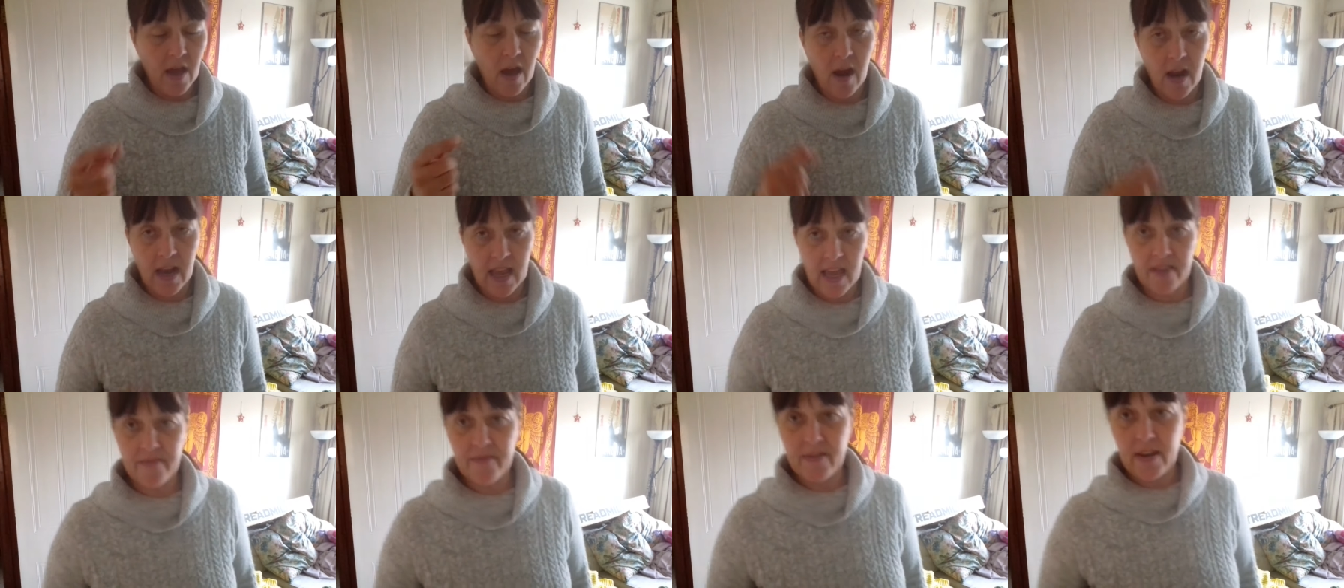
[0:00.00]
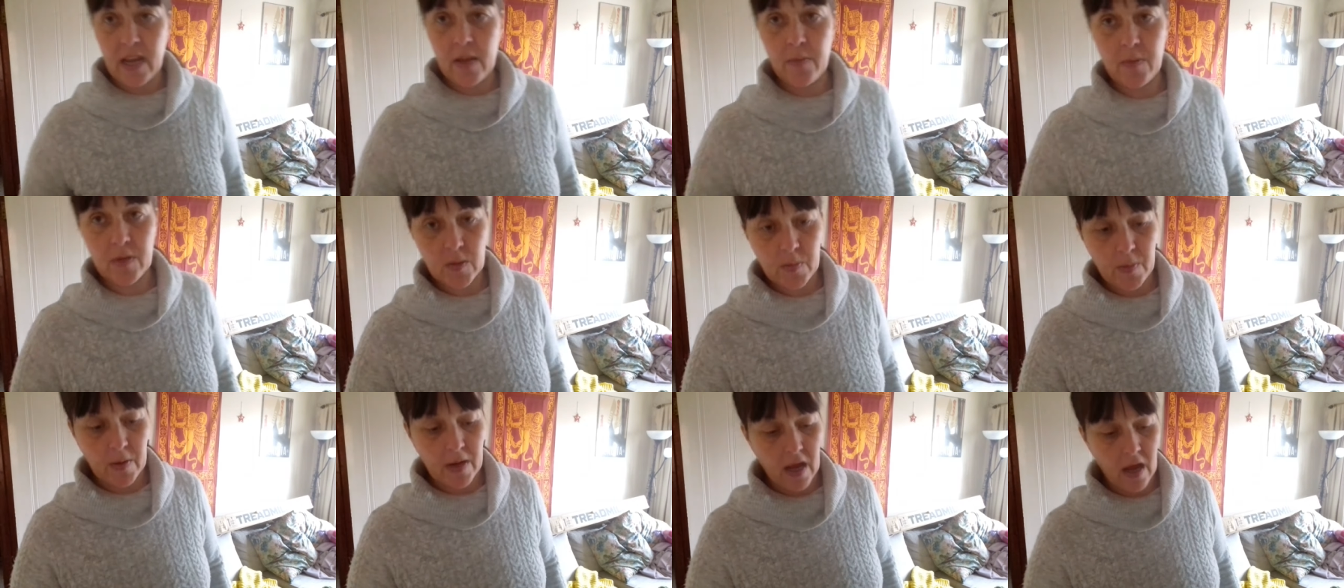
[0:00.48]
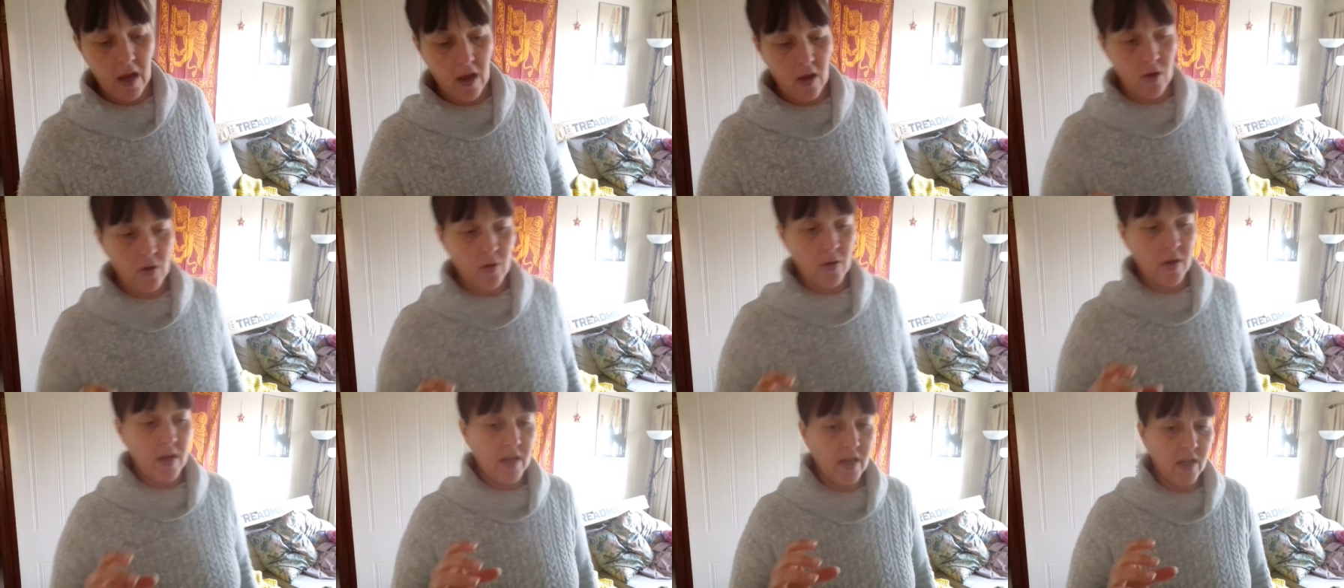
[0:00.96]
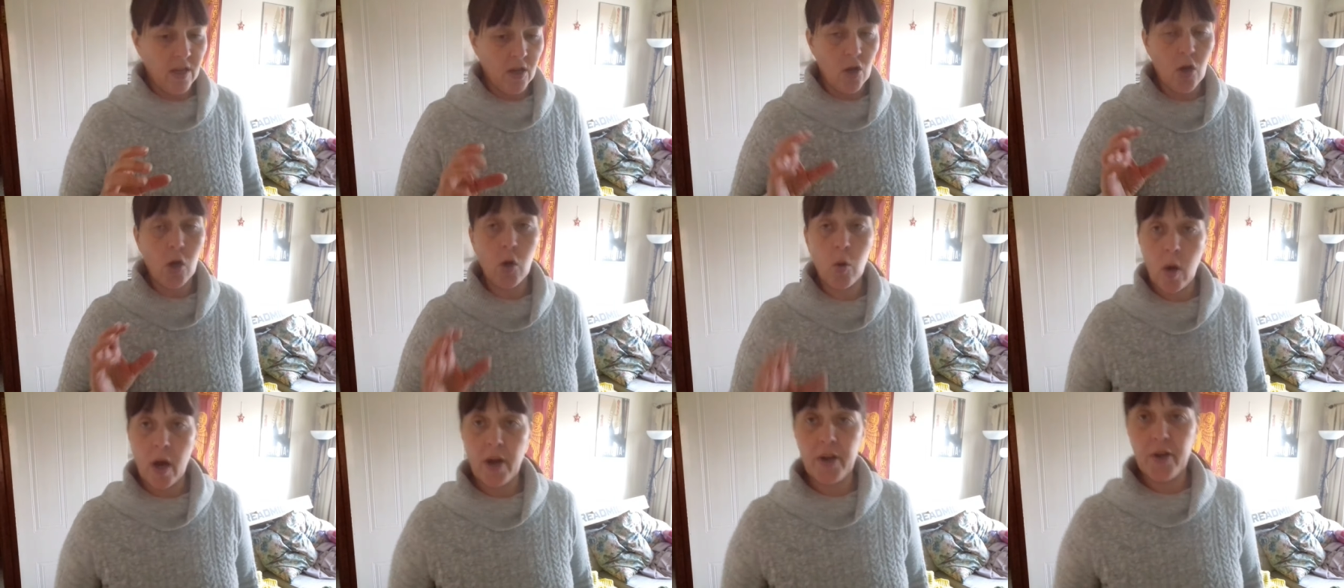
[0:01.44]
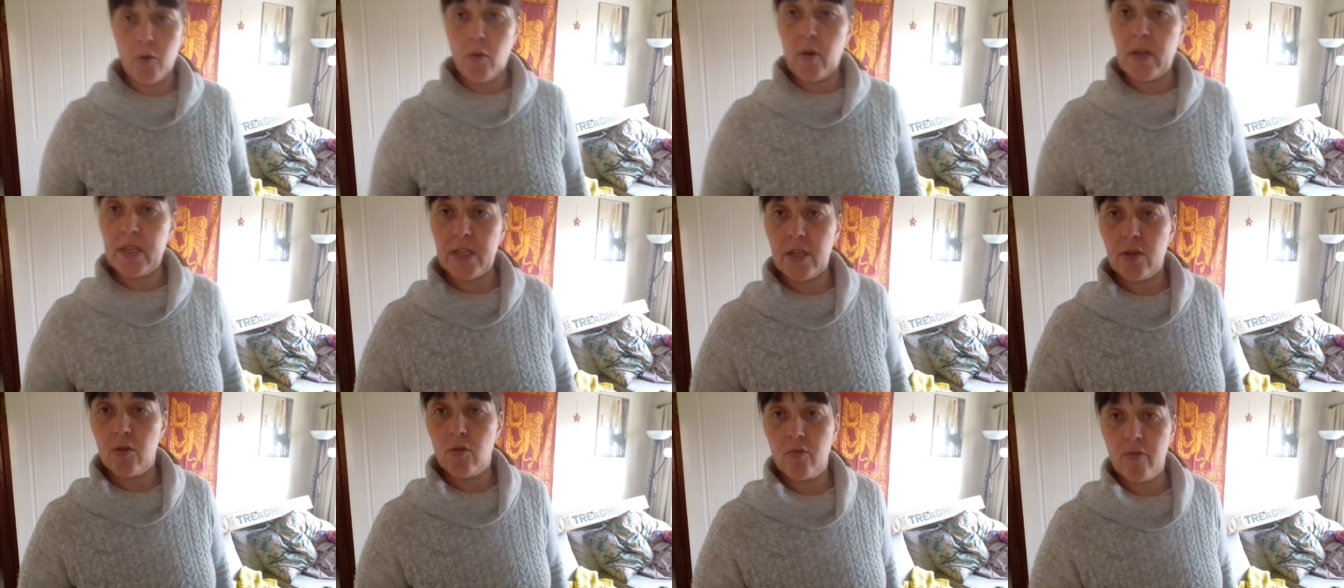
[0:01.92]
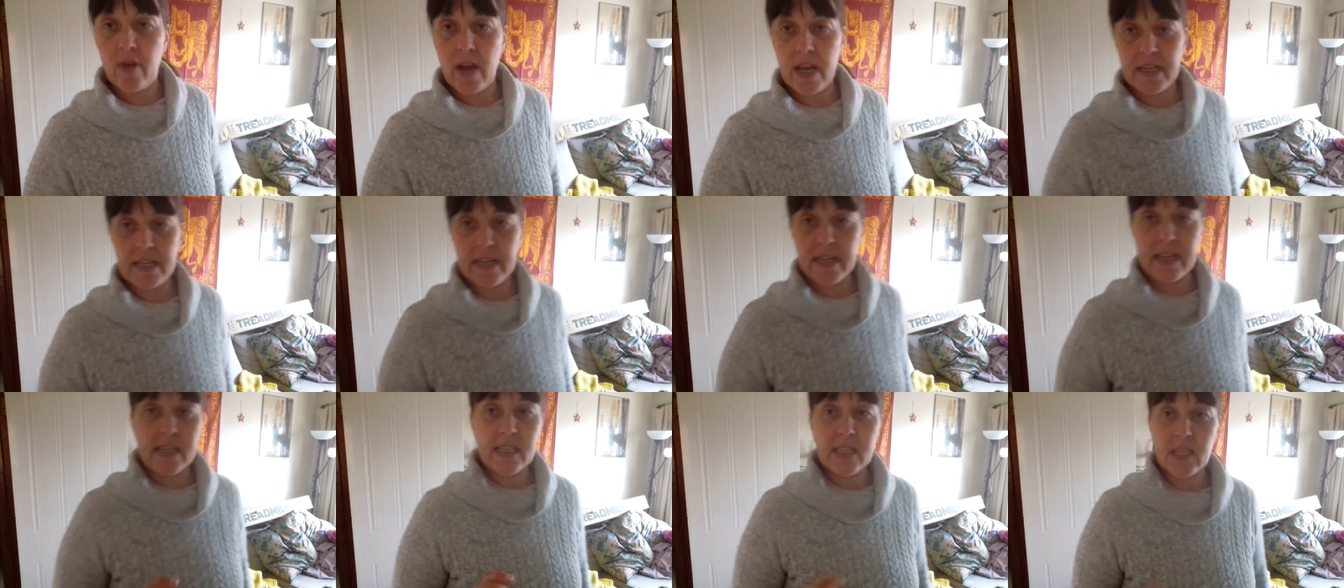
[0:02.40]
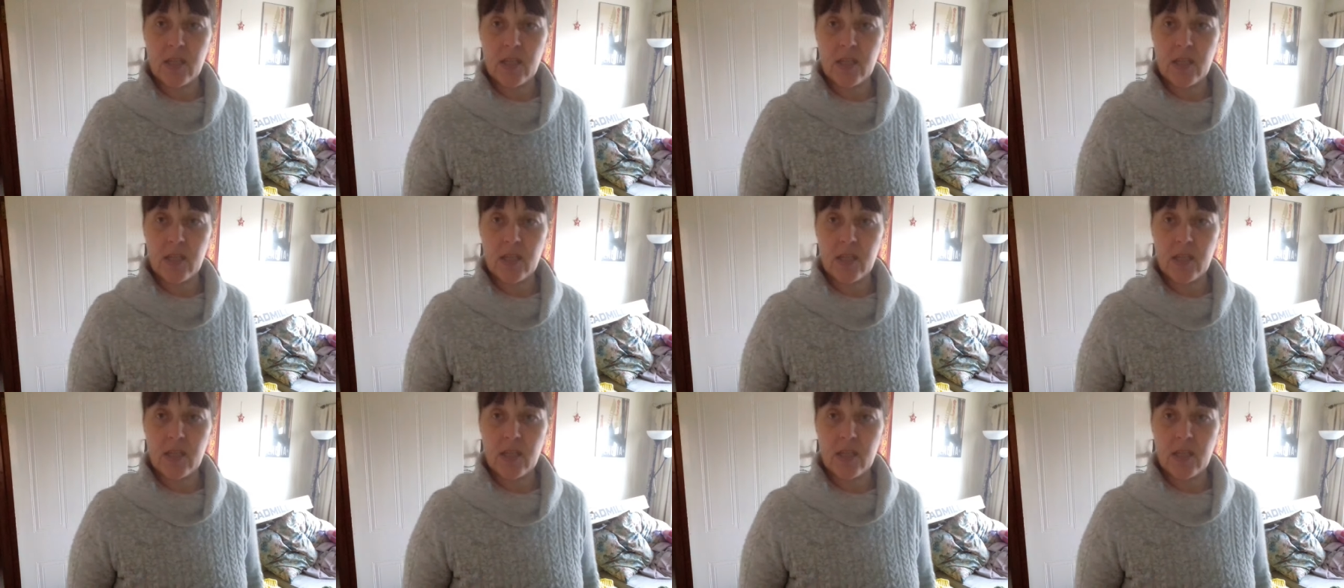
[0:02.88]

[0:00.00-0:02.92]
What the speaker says: I have neighbours below who are noisy already,